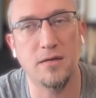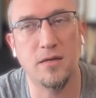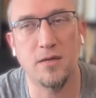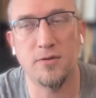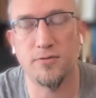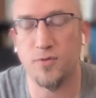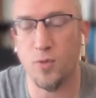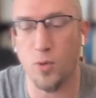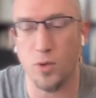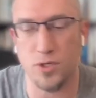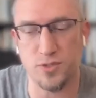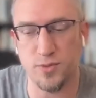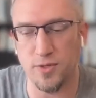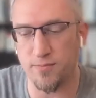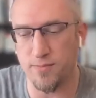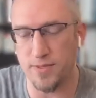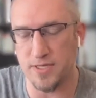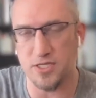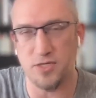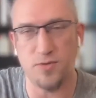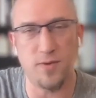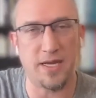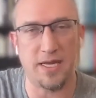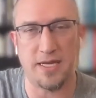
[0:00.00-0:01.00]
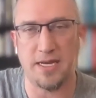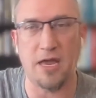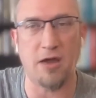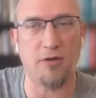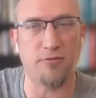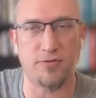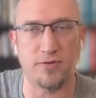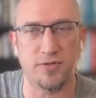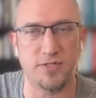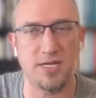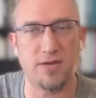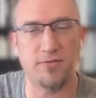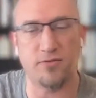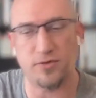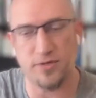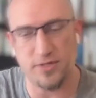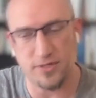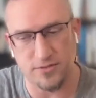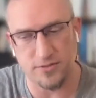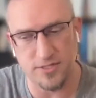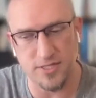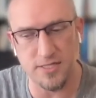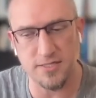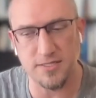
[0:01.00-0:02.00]
And of course, we've been doing it now for several
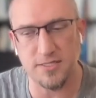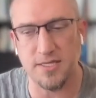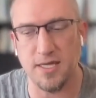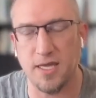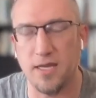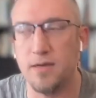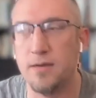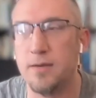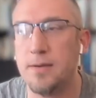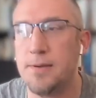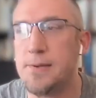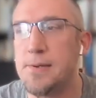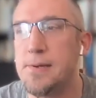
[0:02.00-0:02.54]
years since then.